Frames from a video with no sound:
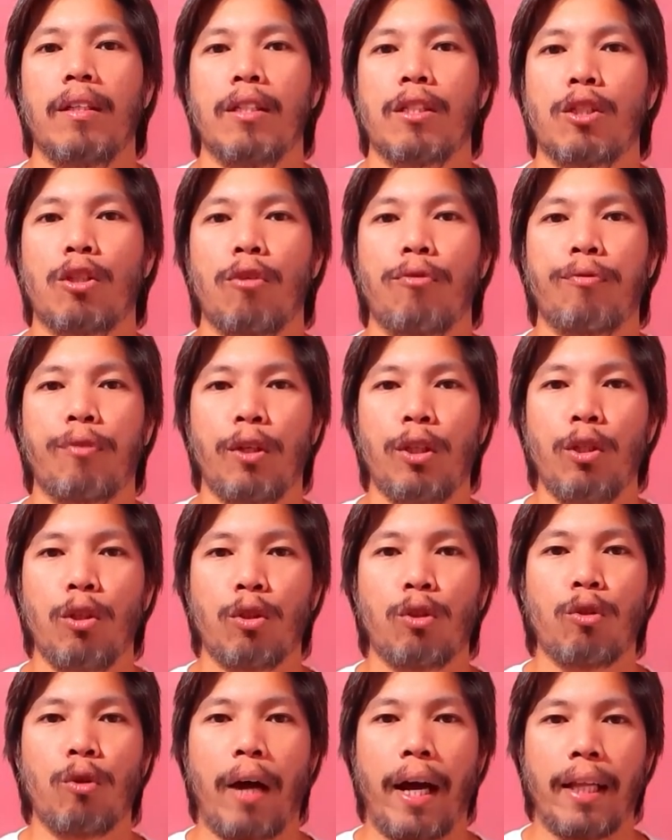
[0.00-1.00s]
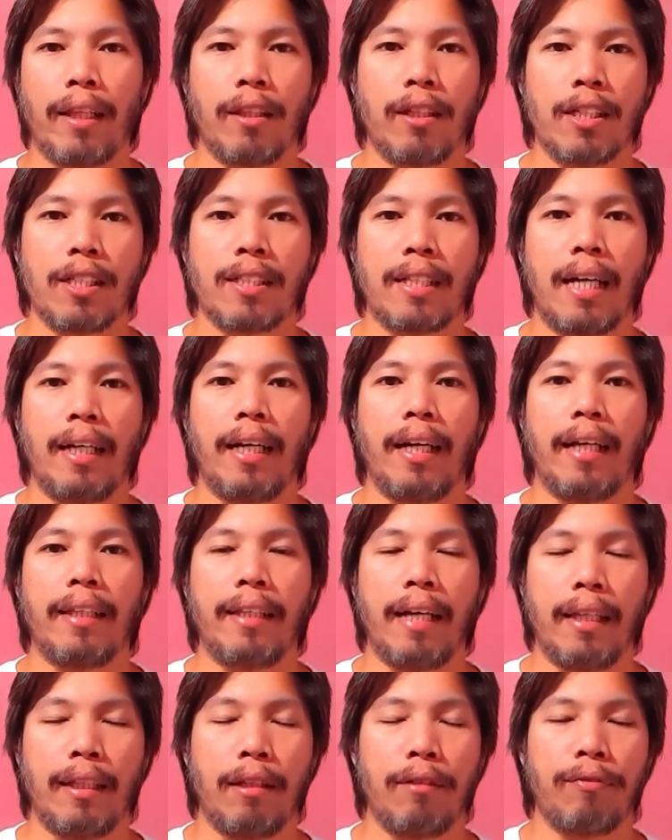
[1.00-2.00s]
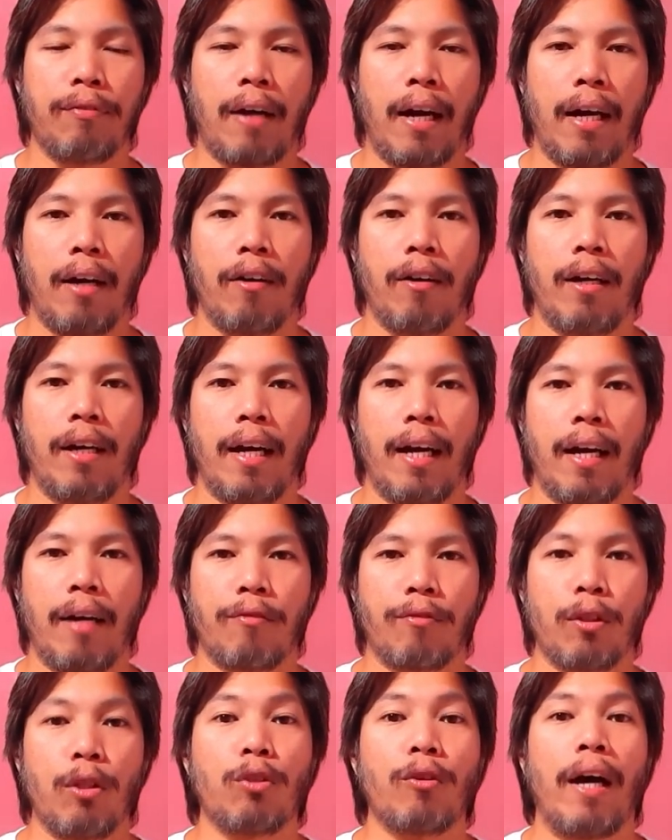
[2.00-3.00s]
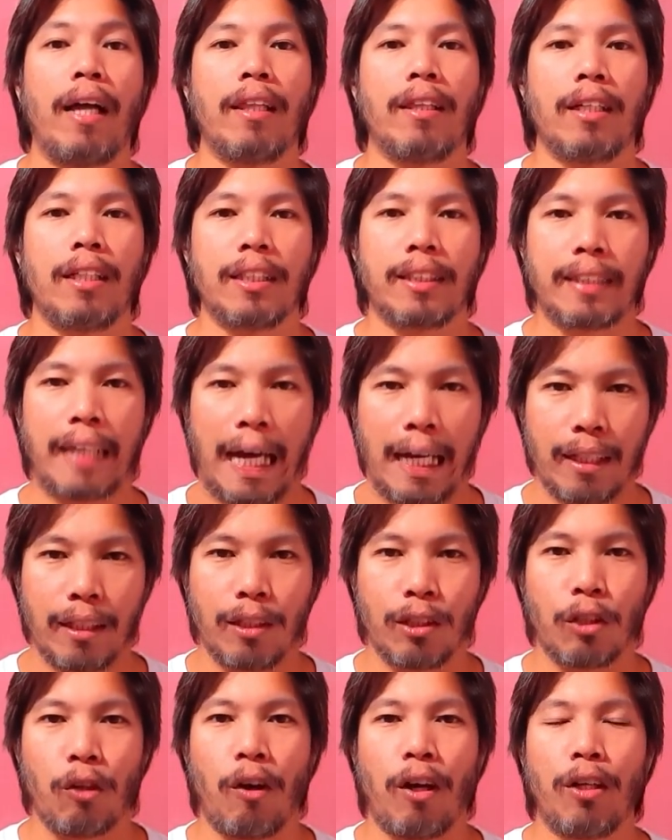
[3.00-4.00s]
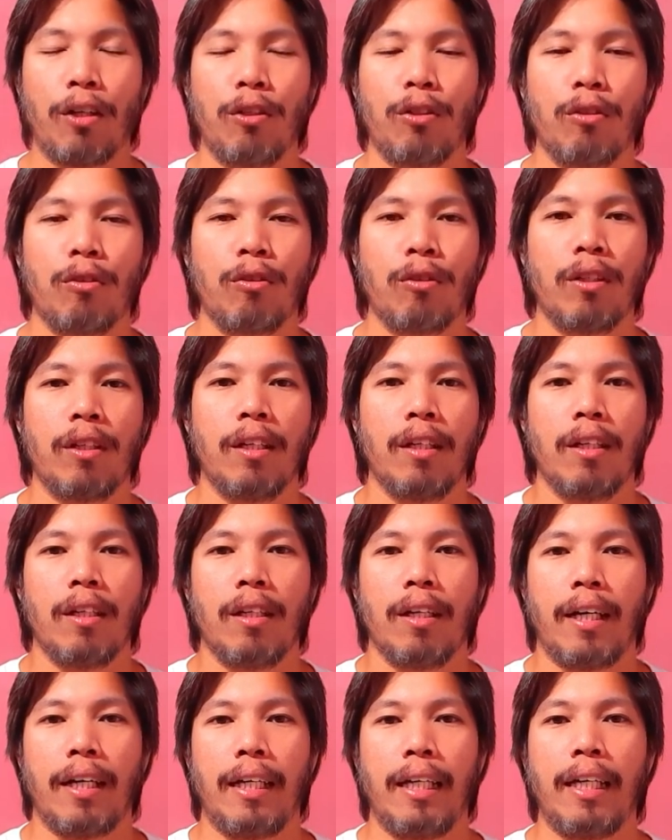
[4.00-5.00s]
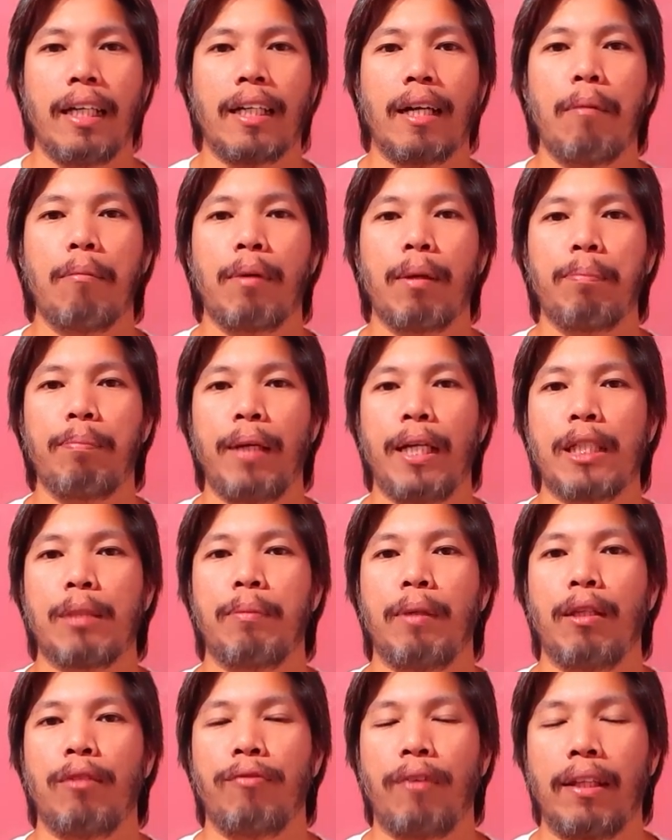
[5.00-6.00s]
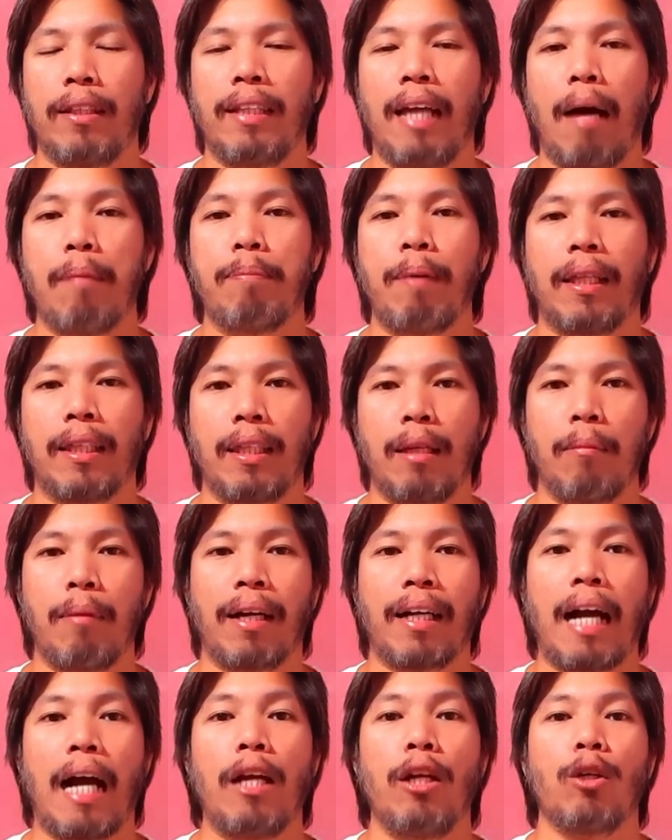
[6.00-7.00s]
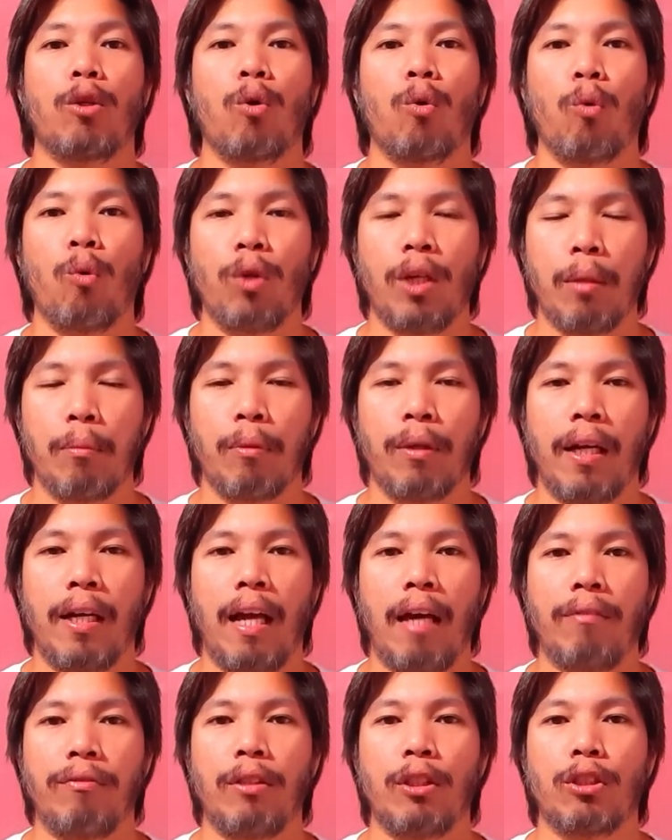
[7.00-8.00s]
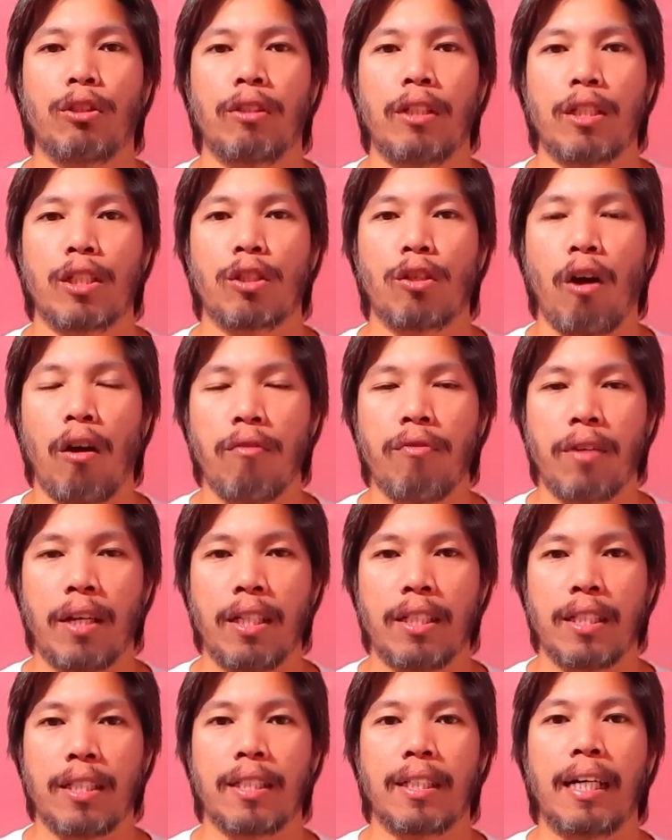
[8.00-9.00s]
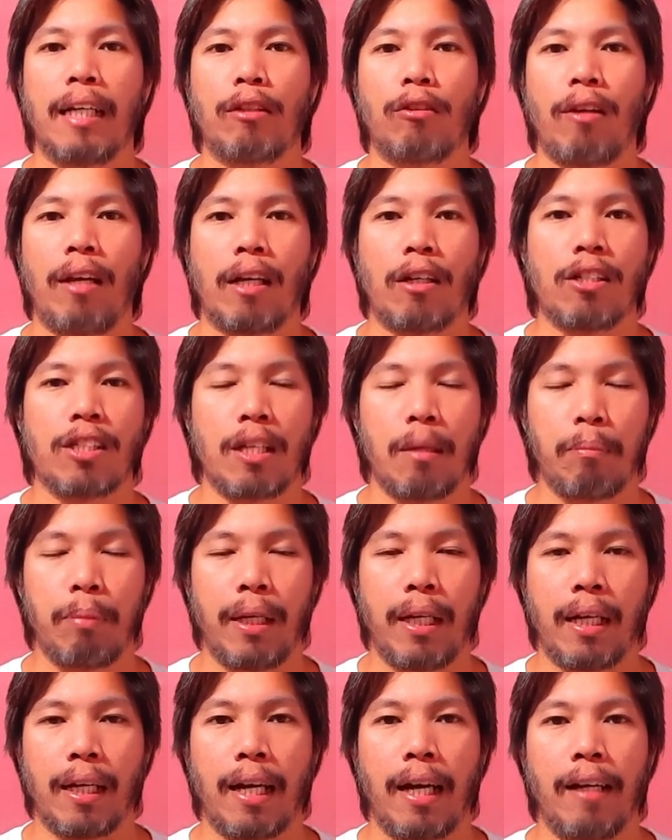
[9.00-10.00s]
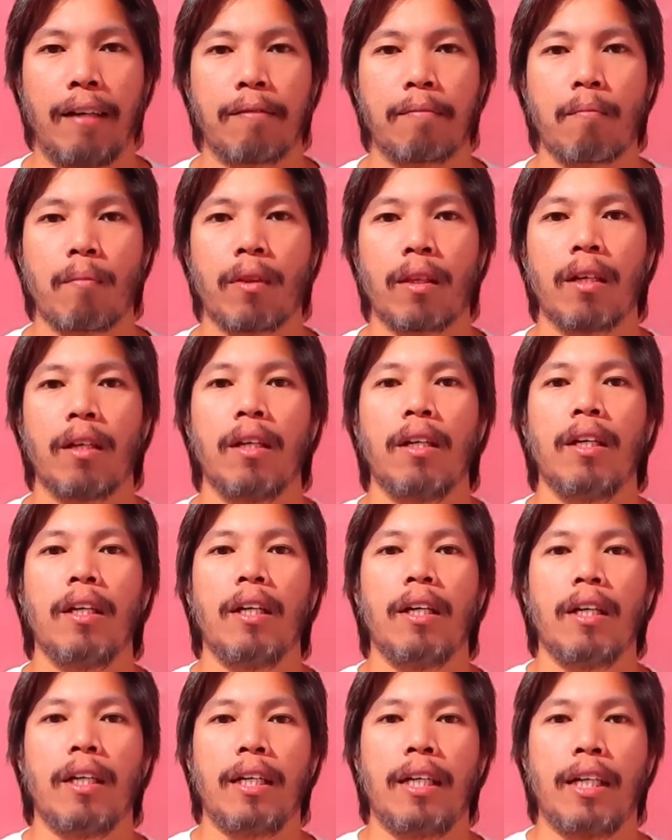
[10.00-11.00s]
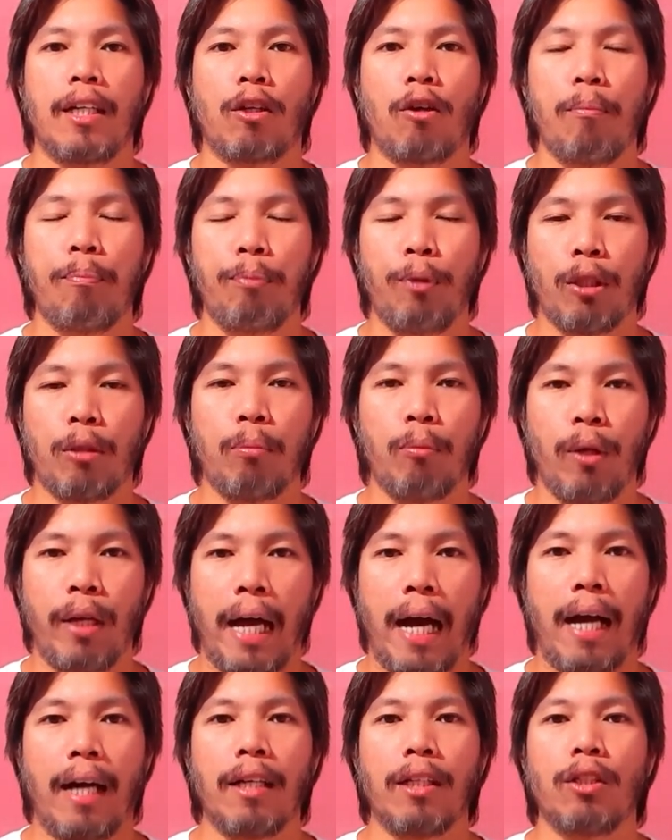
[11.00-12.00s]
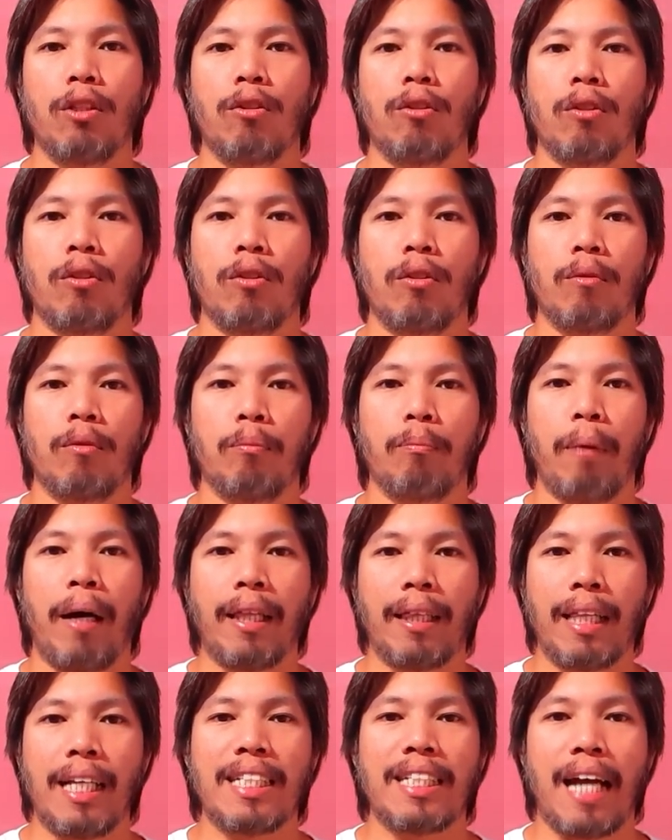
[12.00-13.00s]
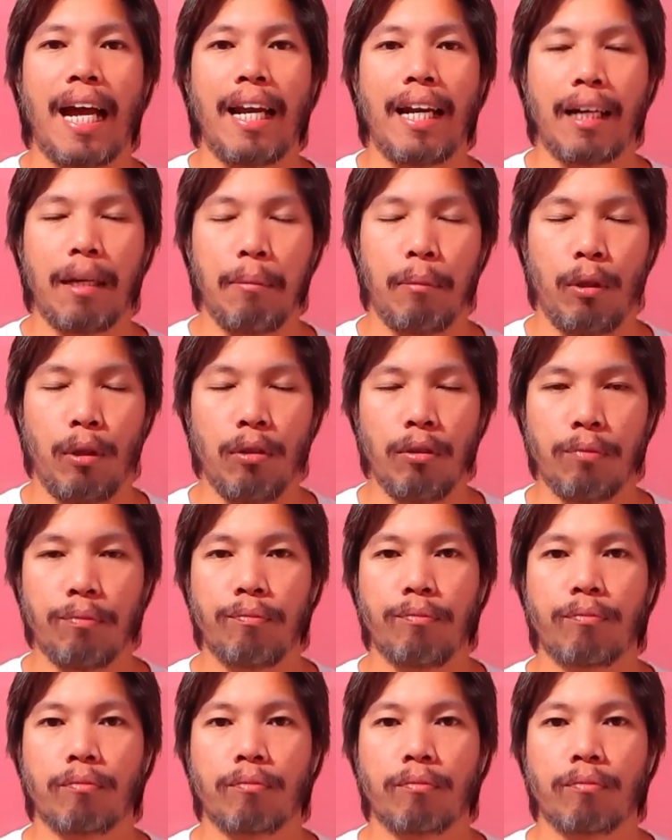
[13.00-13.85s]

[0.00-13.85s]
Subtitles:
so for you to understand and identify or for you to understand kung ano yung income replacement fund dapat na magkano yung kukunin mo na life insurance coverage, is ganito lang yung simple lang yan. I-compute mo lang yung monthly salary mo